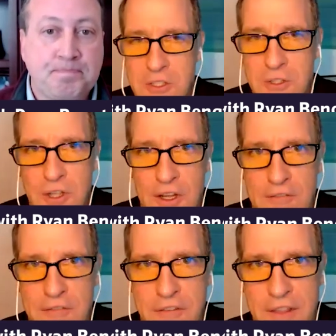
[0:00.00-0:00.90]
I
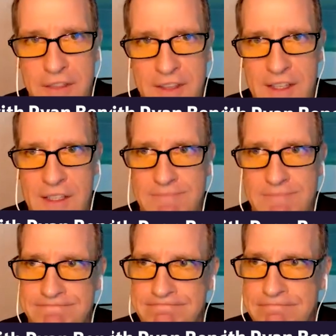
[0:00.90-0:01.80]
also love
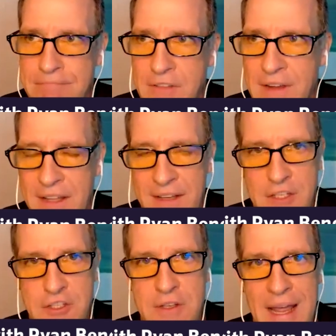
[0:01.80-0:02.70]
the
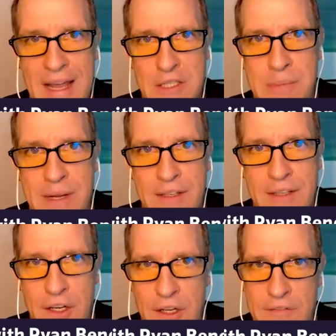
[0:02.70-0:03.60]
validation
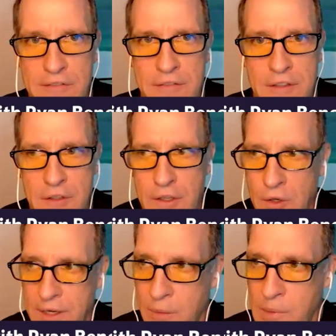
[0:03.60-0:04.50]
aspect of,
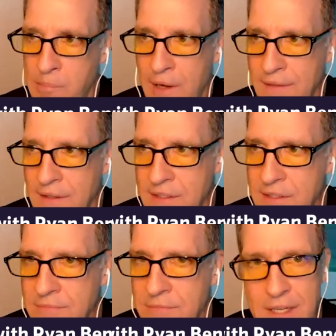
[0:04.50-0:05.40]
okay, we bought
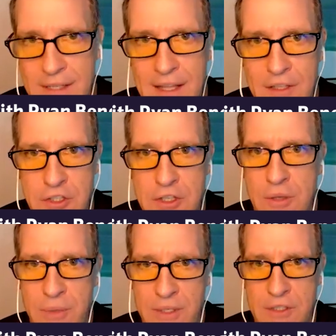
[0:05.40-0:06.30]
this
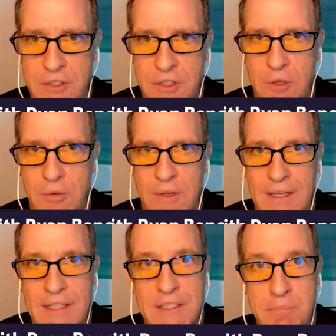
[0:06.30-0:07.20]
technology 3 years
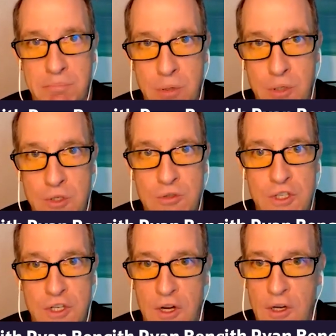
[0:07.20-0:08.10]
ago. Is it
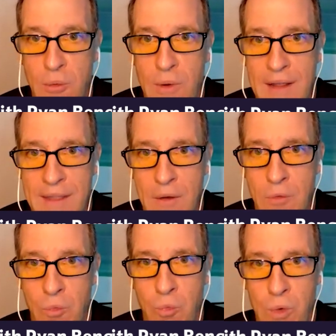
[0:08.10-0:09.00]
producing the
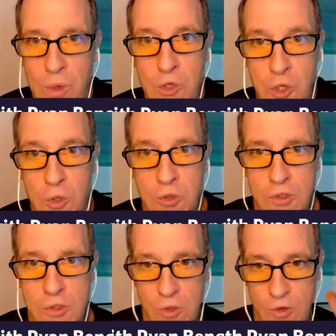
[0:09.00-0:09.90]
ROI that we were
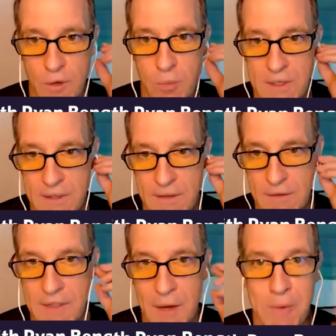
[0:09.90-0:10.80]
told or that
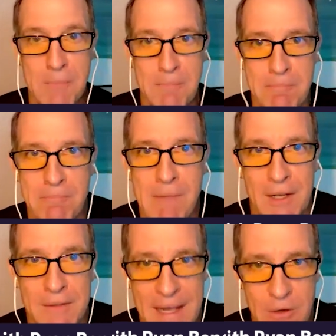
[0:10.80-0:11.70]
we
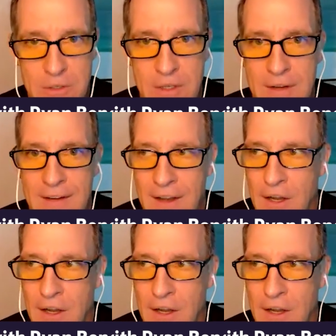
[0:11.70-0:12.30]
modeled out?